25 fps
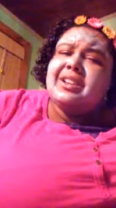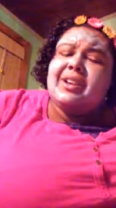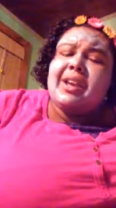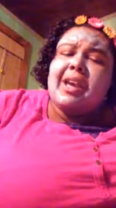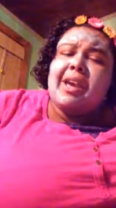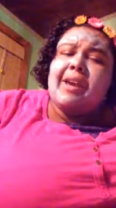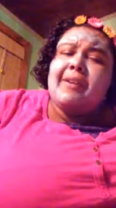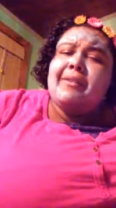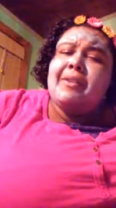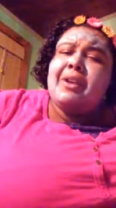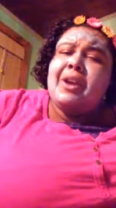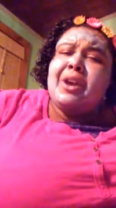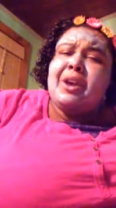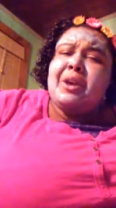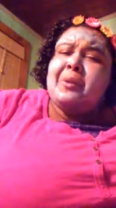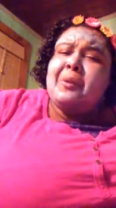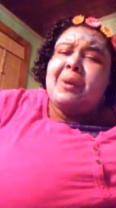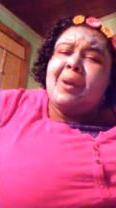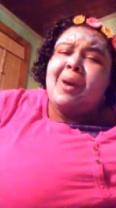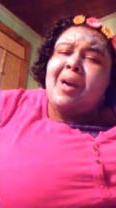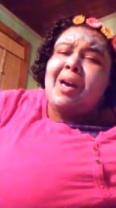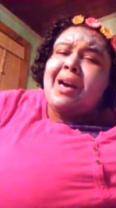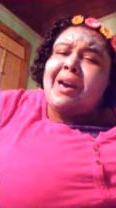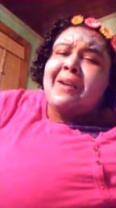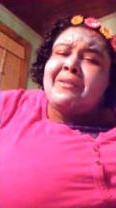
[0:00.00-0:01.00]
You have
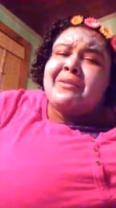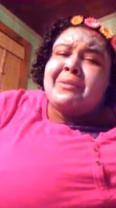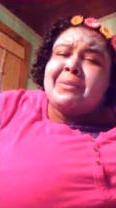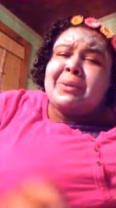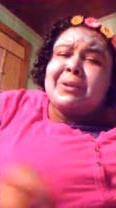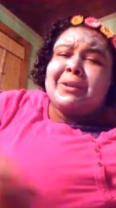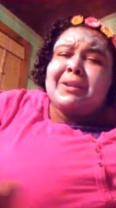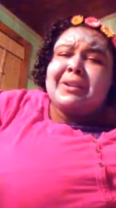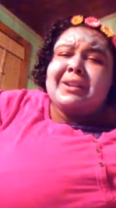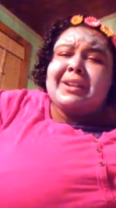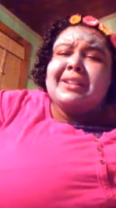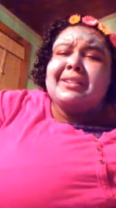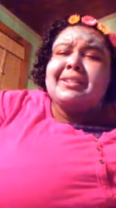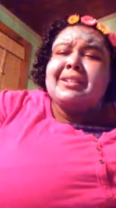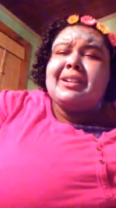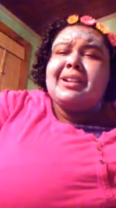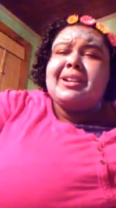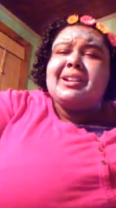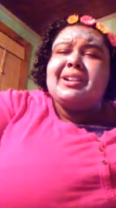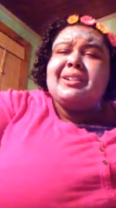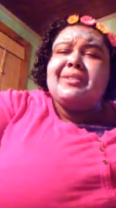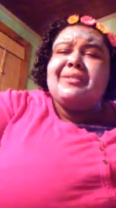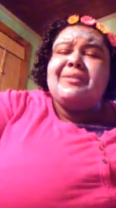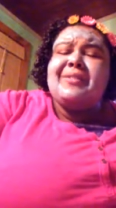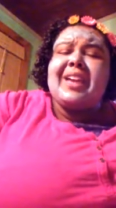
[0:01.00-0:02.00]
we all have impurities
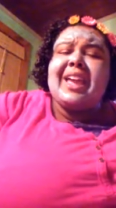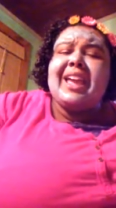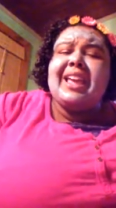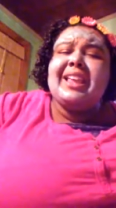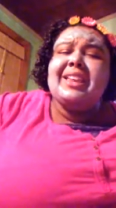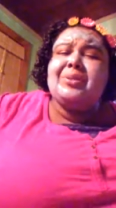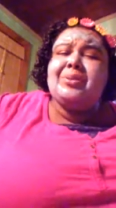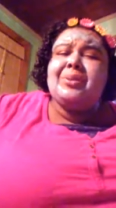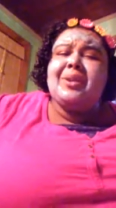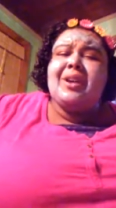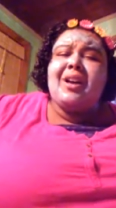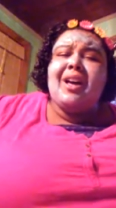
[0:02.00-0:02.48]
on our face.